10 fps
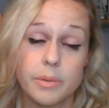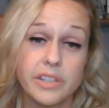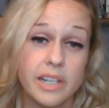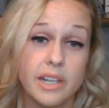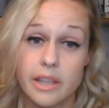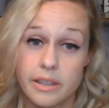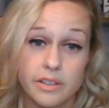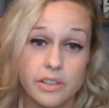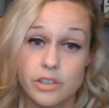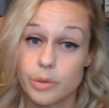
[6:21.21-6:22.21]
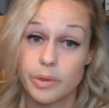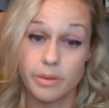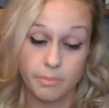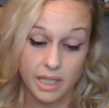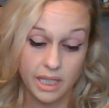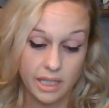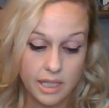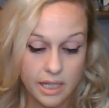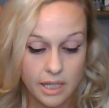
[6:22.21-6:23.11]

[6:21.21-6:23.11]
which had nothing to do with me,